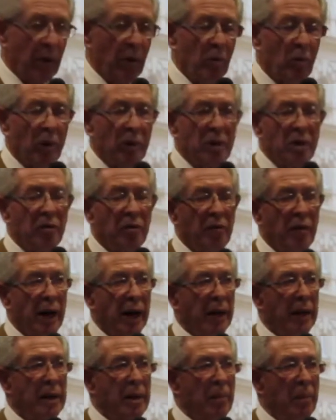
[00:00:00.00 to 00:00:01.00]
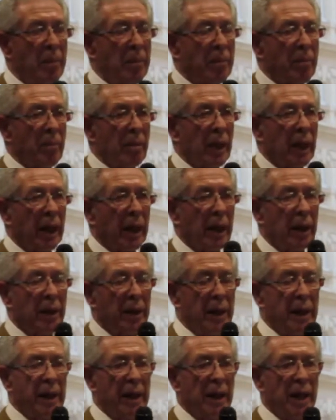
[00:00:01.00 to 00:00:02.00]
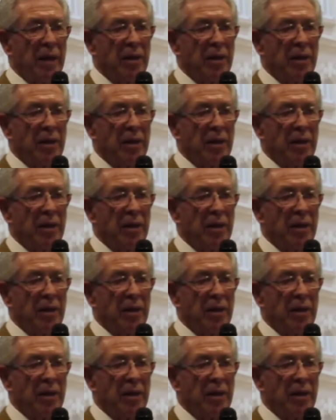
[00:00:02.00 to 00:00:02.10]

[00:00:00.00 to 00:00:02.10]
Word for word: was in fact the